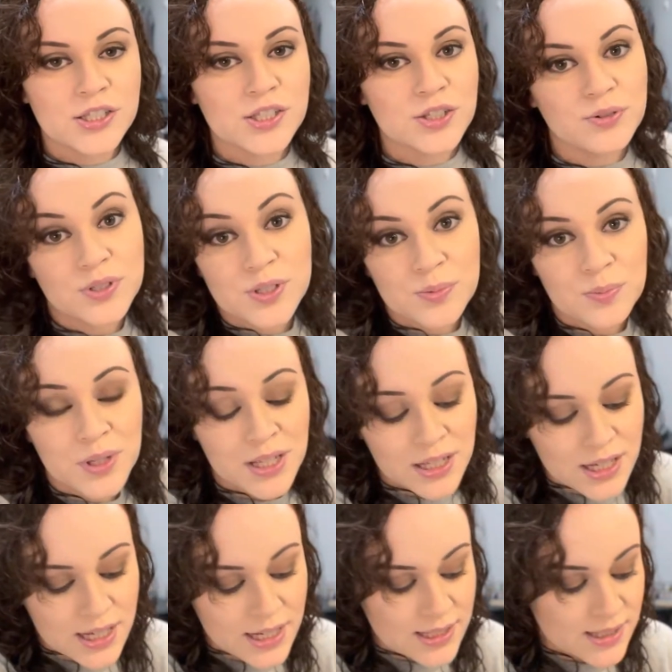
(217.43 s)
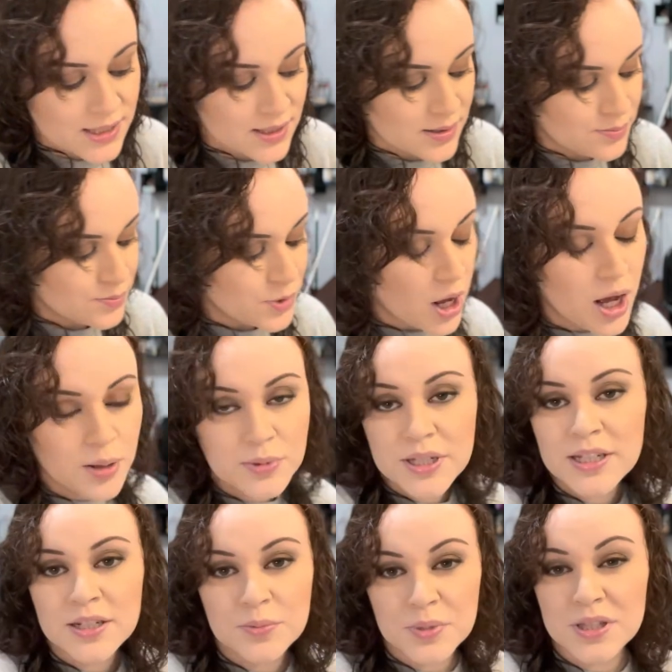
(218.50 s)
So to me, it's probably
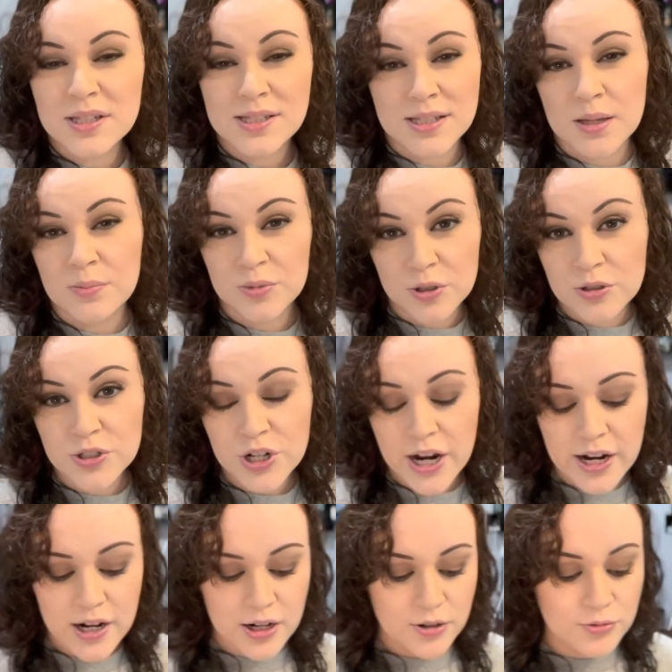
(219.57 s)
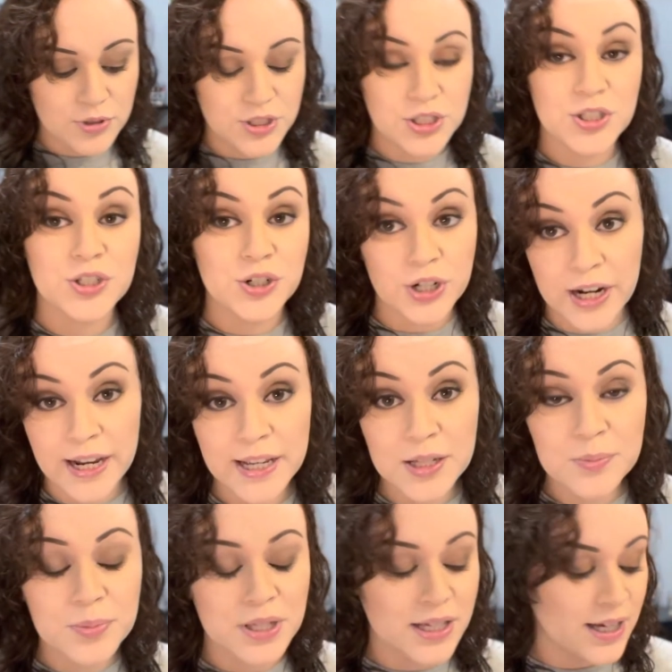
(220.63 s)
gonna be the same blow dryer, which is
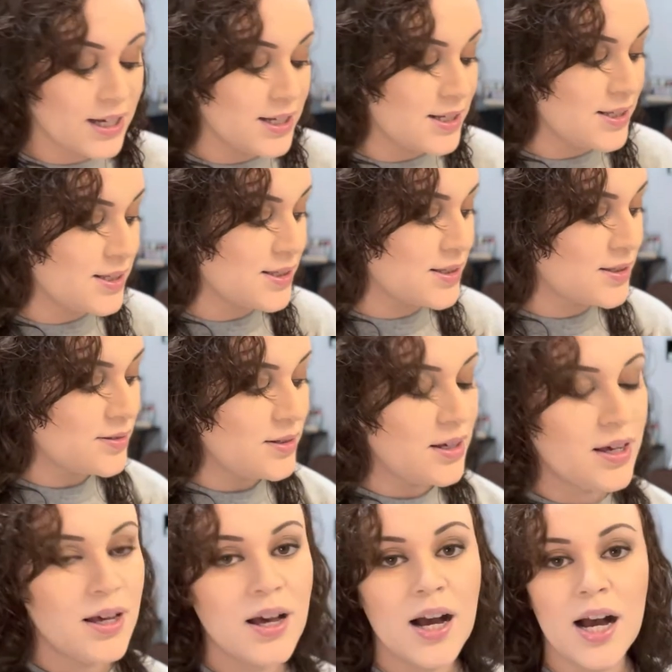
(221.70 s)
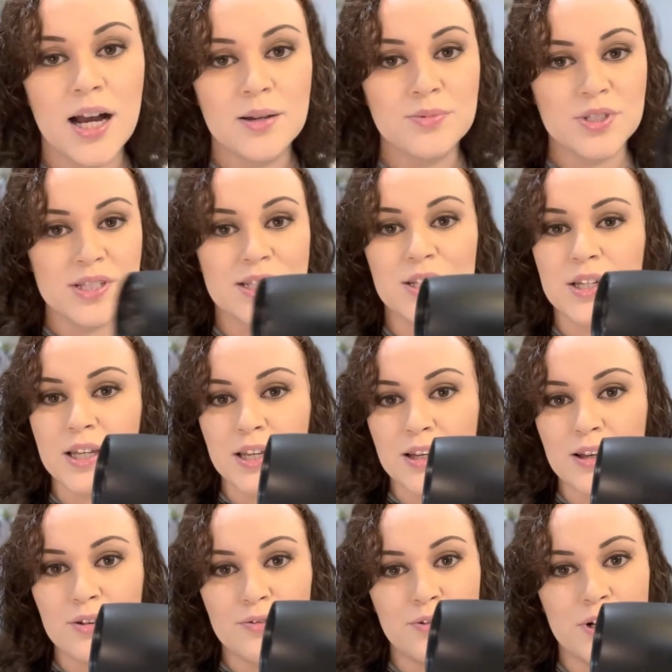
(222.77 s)
great because I'm just
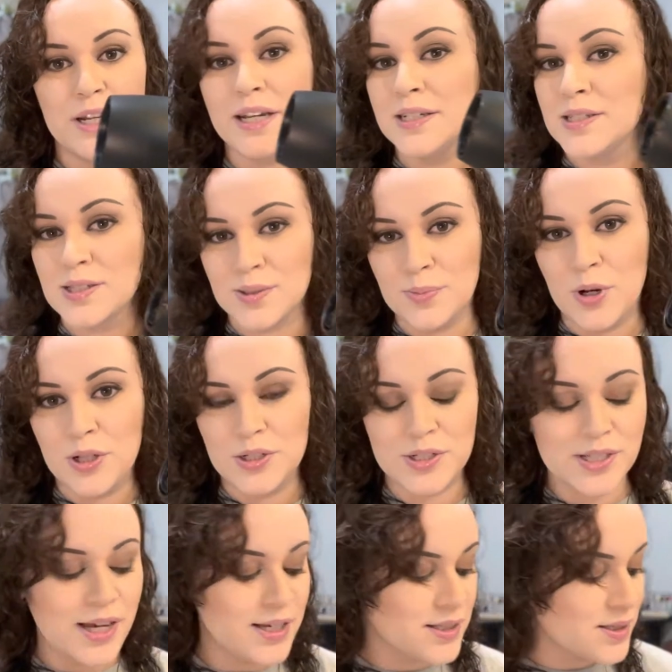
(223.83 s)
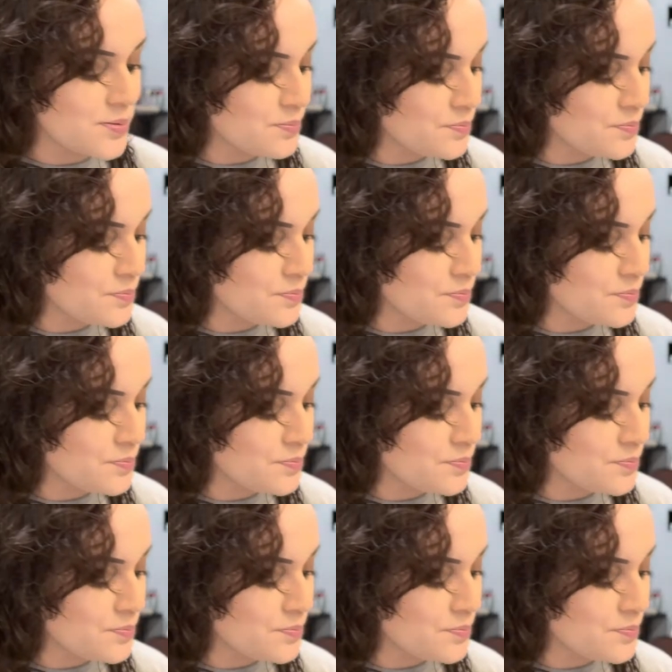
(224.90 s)
looking for a smaller size.